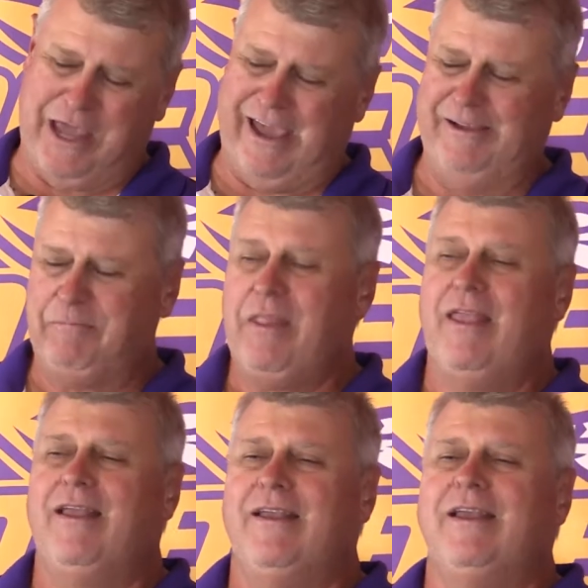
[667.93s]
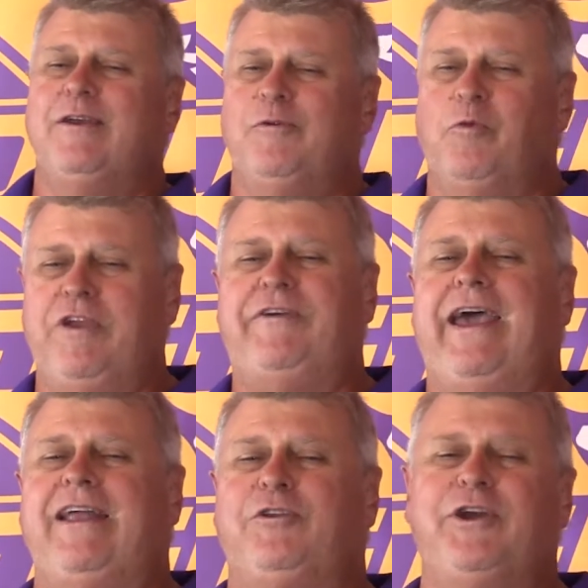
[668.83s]
Okay? We've
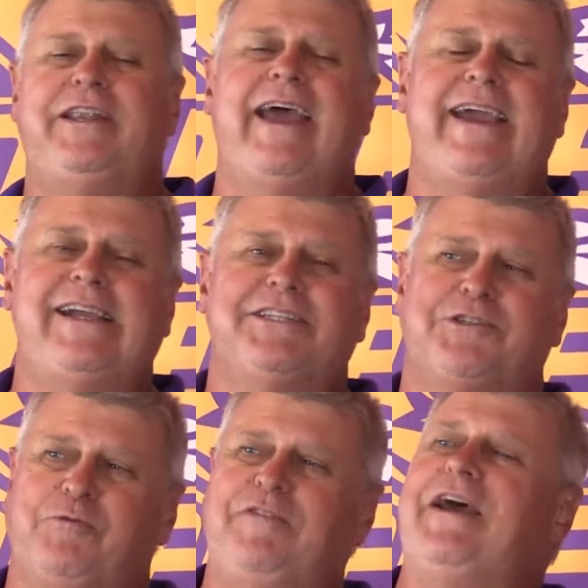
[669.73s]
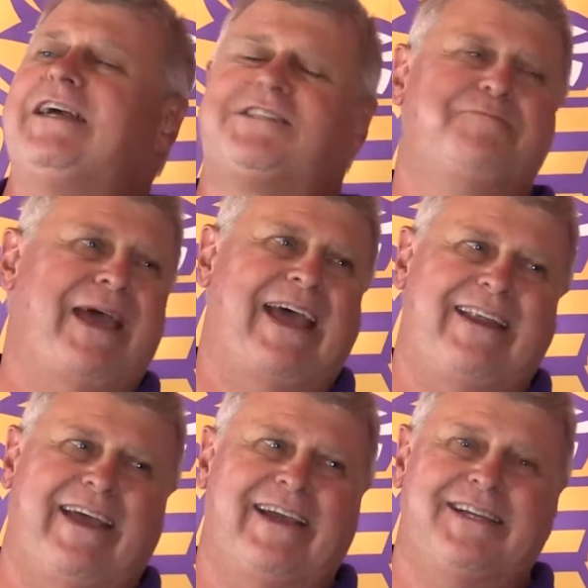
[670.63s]
had good days, we've had some
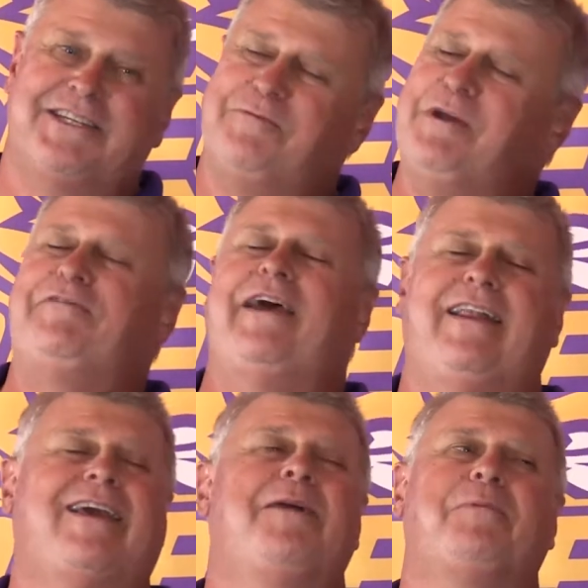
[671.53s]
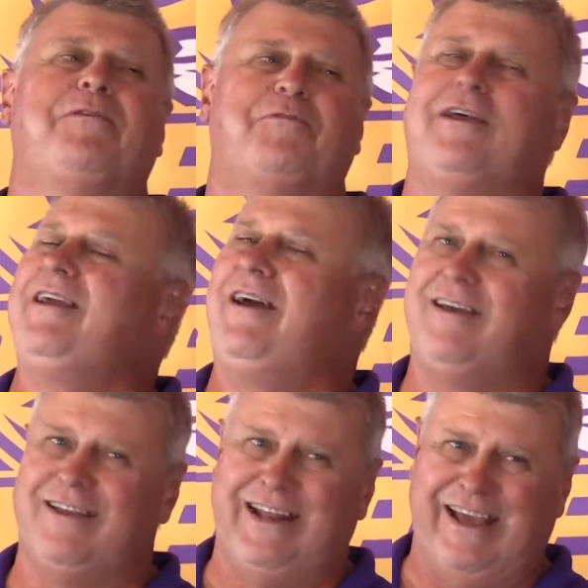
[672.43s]
bad days, and we've had a couple of really
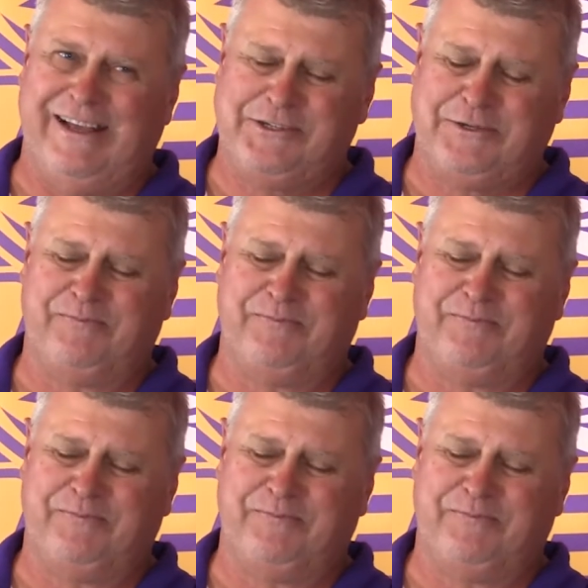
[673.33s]
ugly days.